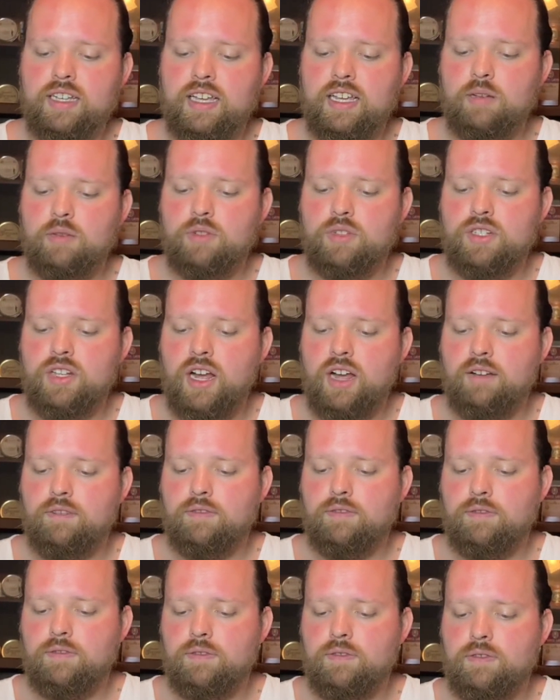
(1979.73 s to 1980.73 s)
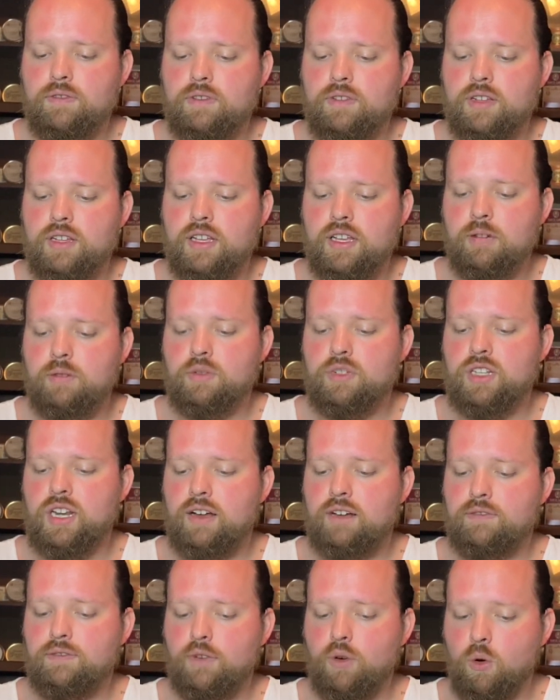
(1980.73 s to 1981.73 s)
It was not it was
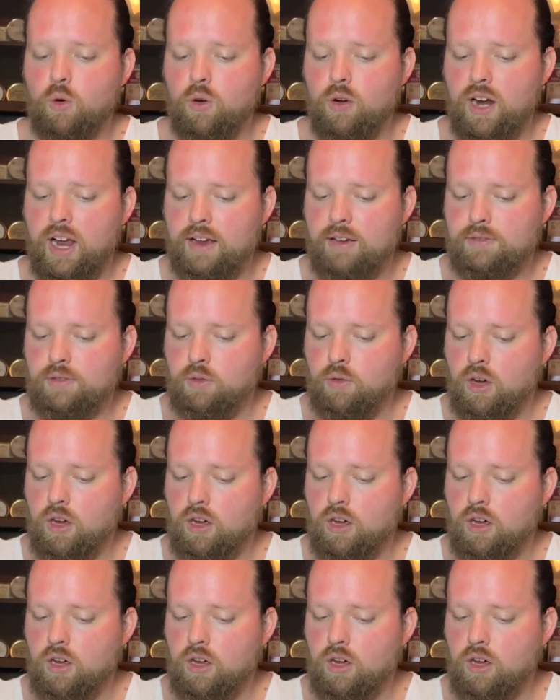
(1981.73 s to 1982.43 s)
not four after